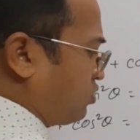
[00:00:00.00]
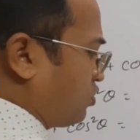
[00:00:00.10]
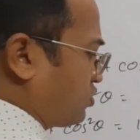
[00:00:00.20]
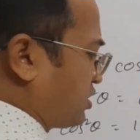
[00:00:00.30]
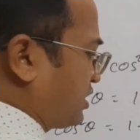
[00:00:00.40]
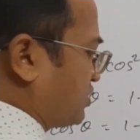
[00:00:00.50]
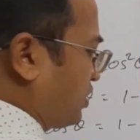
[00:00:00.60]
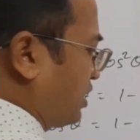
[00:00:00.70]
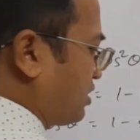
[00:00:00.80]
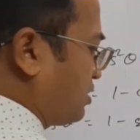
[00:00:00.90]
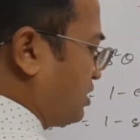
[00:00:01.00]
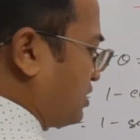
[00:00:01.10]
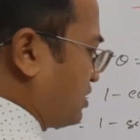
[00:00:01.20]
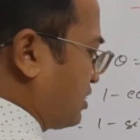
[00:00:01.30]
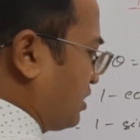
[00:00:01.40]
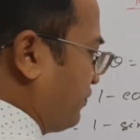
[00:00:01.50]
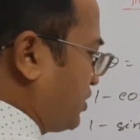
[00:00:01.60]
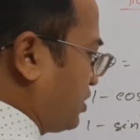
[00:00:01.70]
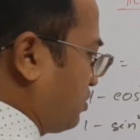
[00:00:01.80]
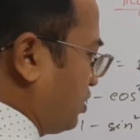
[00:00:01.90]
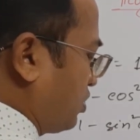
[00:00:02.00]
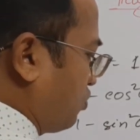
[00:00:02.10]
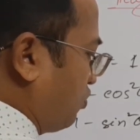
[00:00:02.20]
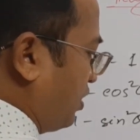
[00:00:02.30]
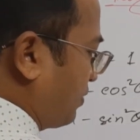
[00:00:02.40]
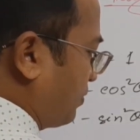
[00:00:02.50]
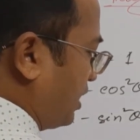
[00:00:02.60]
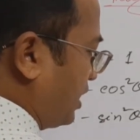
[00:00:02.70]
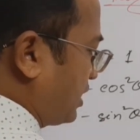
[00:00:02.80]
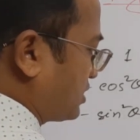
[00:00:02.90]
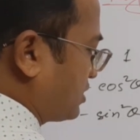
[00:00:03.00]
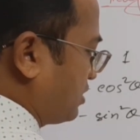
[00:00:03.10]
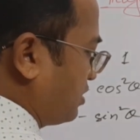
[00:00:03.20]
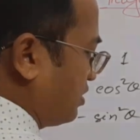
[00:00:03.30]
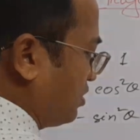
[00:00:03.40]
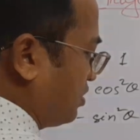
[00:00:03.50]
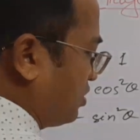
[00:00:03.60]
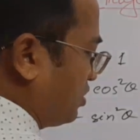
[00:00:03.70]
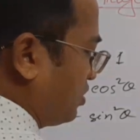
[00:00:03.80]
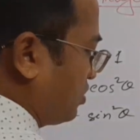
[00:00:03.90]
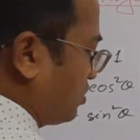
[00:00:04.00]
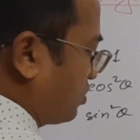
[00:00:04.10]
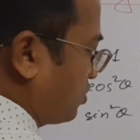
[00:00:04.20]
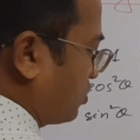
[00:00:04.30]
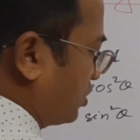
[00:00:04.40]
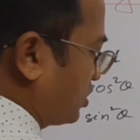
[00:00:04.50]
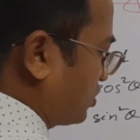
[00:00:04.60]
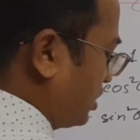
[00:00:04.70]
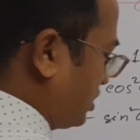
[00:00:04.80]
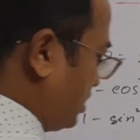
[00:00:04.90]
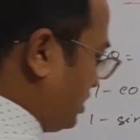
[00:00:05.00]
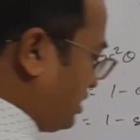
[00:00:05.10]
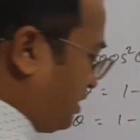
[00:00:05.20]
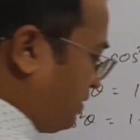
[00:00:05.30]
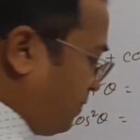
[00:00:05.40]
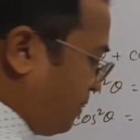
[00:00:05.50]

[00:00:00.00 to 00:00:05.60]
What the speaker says: cosec square theta equal to 1 plus cot square theta,